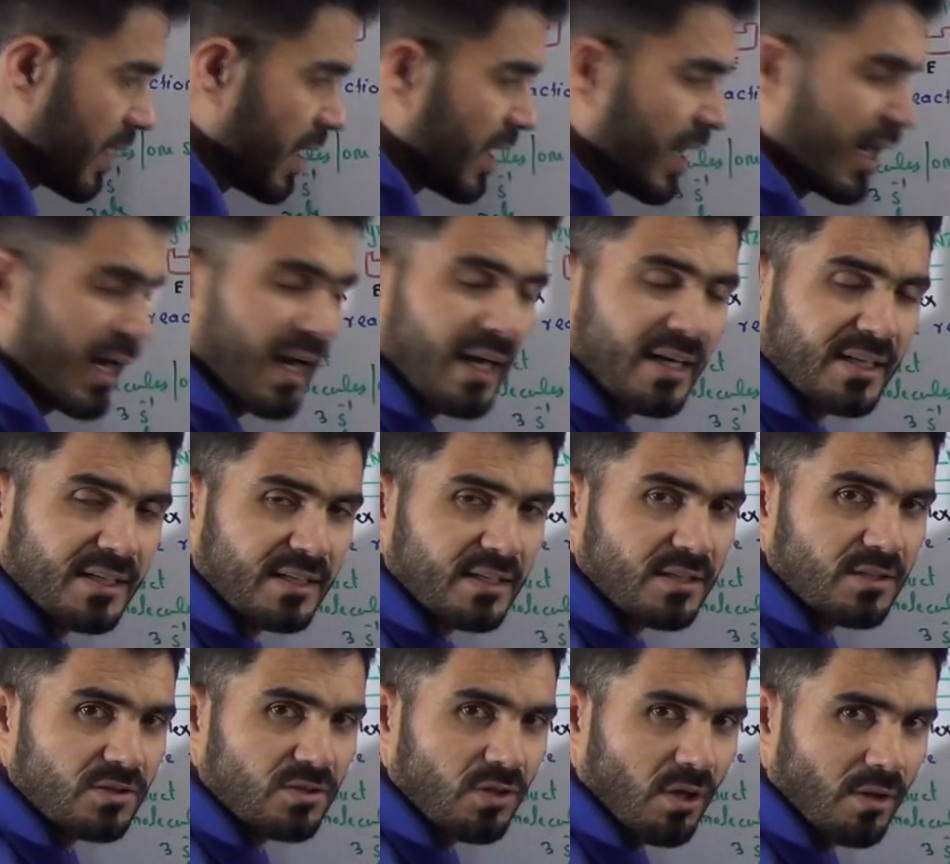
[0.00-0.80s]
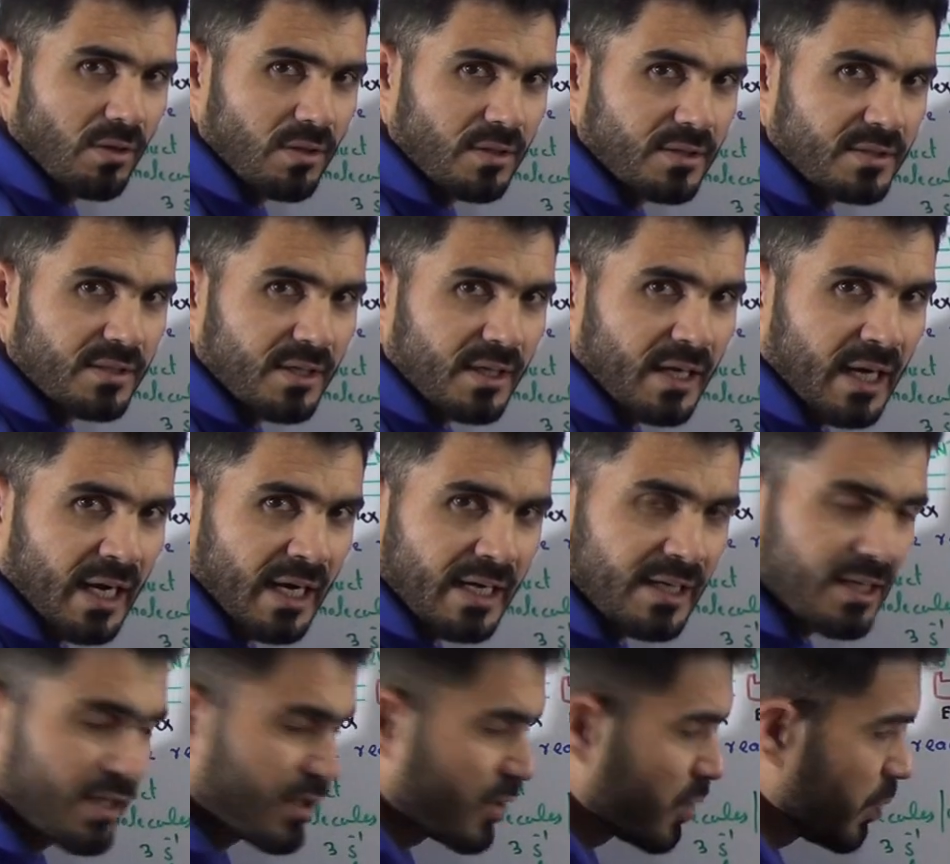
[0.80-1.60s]
$100 or
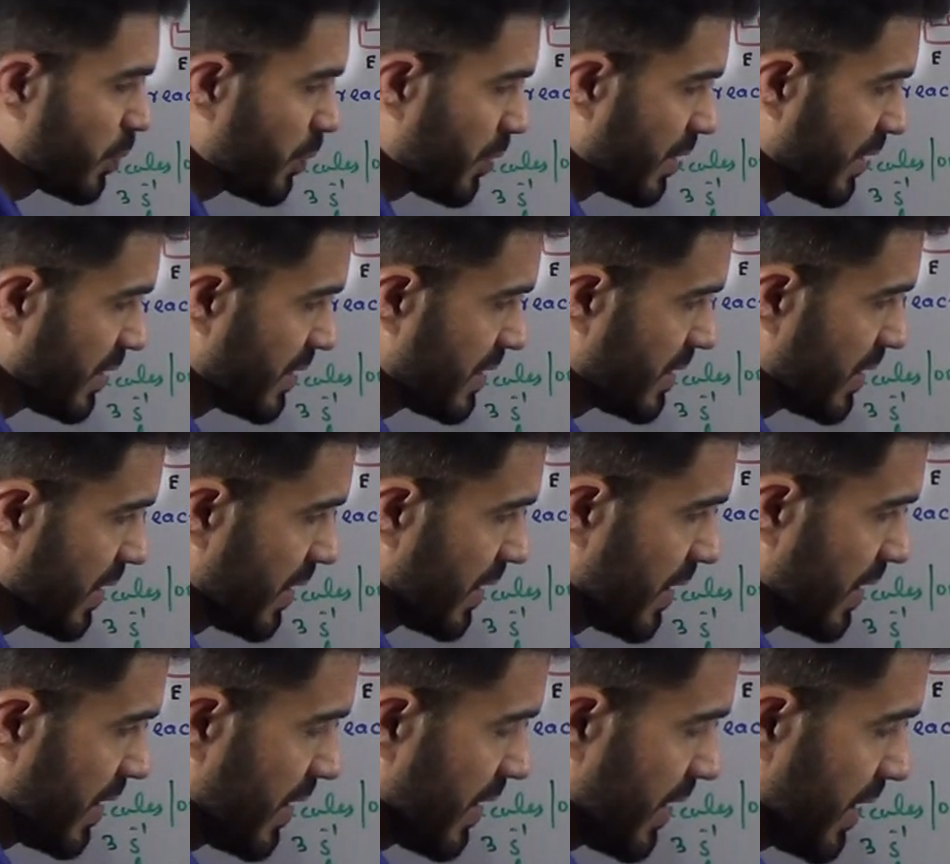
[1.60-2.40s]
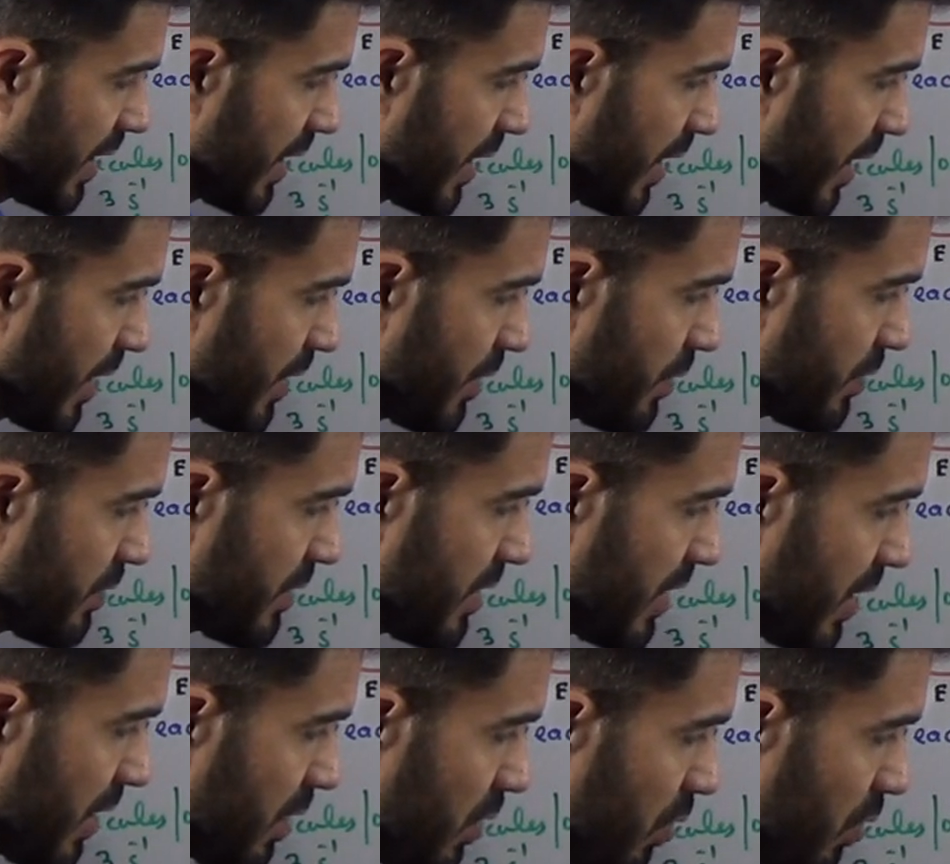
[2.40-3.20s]
100 rupees and you take